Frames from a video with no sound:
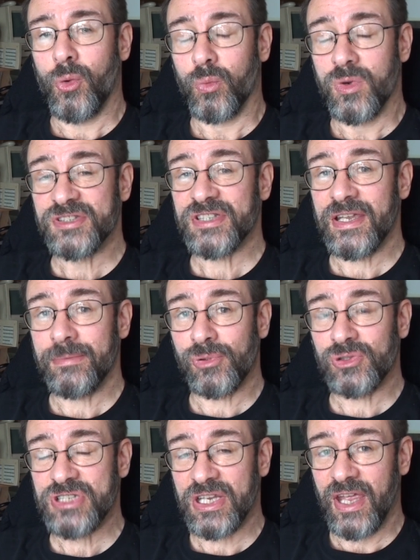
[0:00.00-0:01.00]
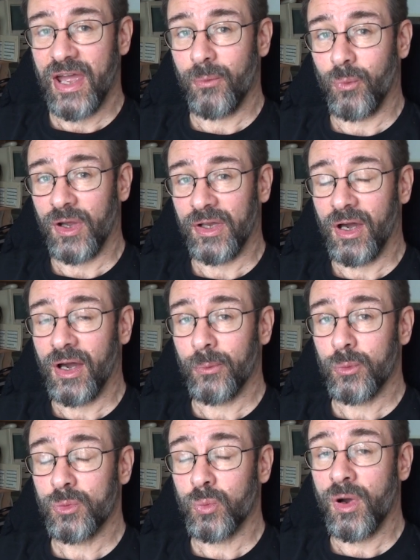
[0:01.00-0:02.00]
was able to get one, I
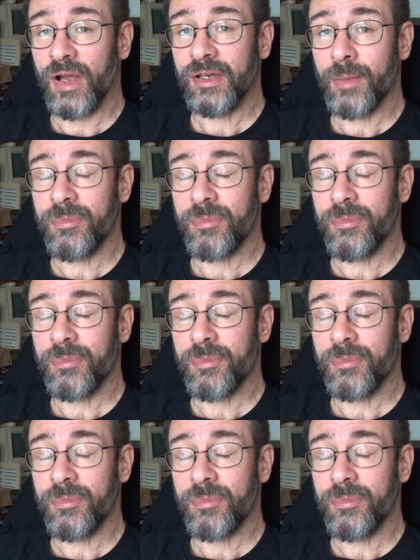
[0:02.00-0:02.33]
would wind